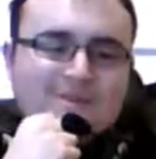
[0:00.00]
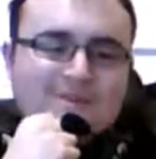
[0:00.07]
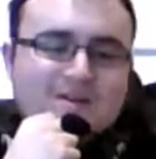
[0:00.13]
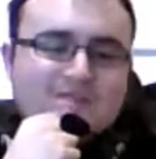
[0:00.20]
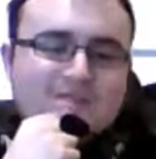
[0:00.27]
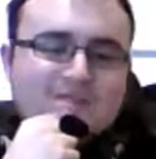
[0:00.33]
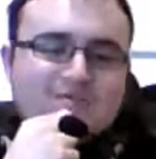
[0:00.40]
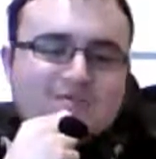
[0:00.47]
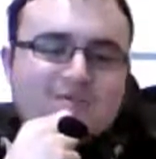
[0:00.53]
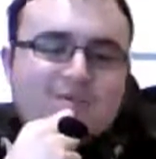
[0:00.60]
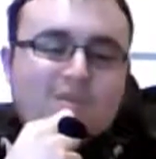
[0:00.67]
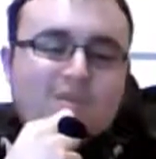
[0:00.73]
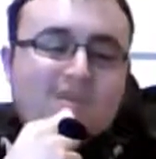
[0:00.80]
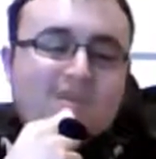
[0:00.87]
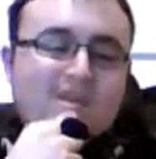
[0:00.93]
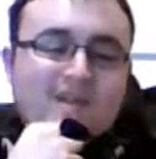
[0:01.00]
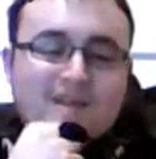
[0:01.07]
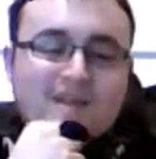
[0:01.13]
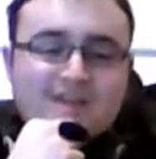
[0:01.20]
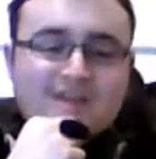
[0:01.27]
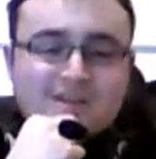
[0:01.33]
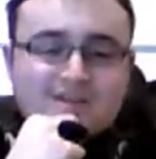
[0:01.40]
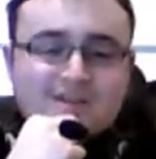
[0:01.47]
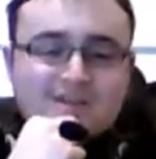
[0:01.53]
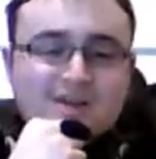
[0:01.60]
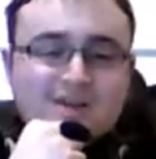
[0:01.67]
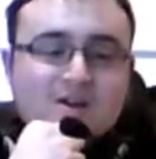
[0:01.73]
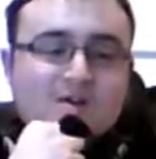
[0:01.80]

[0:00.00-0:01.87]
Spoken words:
As you've seen, 1 elite,